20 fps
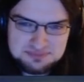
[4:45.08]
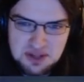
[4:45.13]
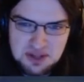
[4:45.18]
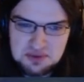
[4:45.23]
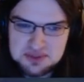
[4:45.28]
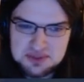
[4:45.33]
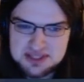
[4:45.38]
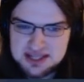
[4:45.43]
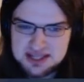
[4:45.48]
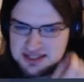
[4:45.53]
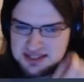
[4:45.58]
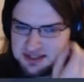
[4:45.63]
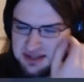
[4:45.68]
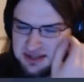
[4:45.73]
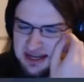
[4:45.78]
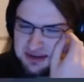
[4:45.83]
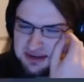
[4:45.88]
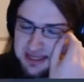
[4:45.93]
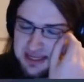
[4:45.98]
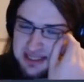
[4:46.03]
What's he going to do
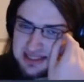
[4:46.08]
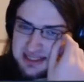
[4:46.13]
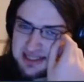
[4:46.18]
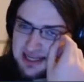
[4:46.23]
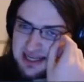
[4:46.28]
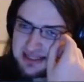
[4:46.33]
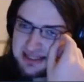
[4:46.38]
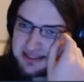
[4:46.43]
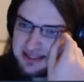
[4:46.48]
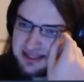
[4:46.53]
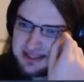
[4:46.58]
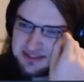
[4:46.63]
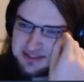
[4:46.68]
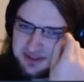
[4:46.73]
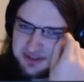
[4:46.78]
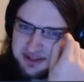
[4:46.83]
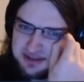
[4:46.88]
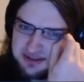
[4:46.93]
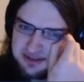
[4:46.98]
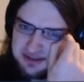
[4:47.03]
now? Aegislash. That's
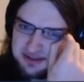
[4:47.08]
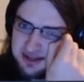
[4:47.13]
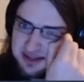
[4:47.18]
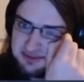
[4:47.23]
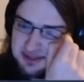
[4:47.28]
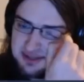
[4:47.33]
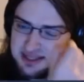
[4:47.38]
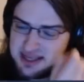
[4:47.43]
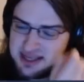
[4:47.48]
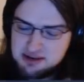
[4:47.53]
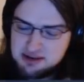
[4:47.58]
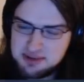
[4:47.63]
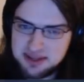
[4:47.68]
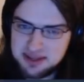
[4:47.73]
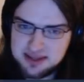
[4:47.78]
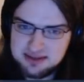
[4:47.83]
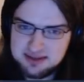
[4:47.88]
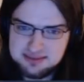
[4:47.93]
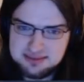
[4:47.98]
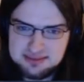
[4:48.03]
fine. I don't really care about
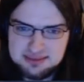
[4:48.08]
that.